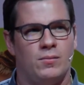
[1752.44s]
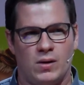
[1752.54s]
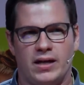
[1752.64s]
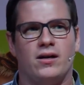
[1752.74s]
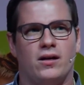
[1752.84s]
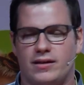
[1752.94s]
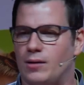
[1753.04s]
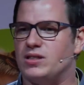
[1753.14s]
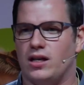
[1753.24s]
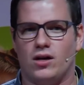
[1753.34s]
my God,
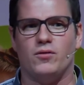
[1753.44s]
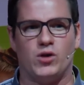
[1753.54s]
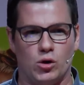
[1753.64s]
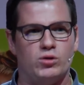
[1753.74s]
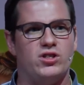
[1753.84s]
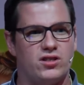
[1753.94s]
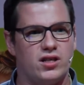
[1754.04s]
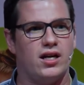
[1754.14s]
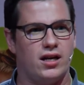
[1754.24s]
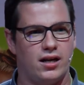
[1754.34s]
there was a lot of
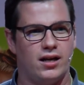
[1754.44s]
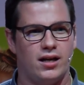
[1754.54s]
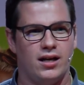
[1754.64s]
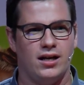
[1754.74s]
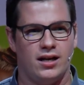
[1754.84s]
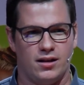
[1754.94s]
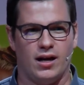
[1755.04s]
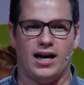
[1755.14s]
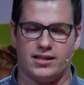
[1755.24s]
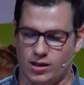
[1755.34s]
goods.
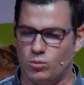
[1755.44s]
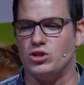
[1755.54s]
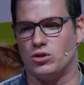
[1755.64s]
The acting was